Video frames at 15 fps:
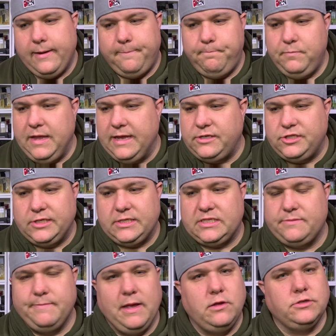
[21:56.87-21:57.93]
It just
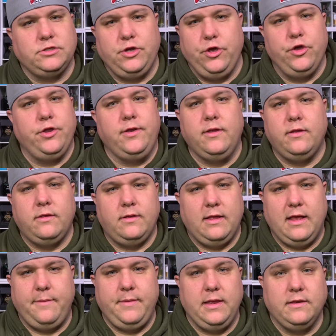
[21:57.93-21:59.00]
smells good.
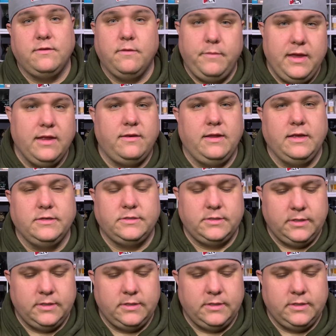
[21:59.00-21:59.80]
I mean, to me it does.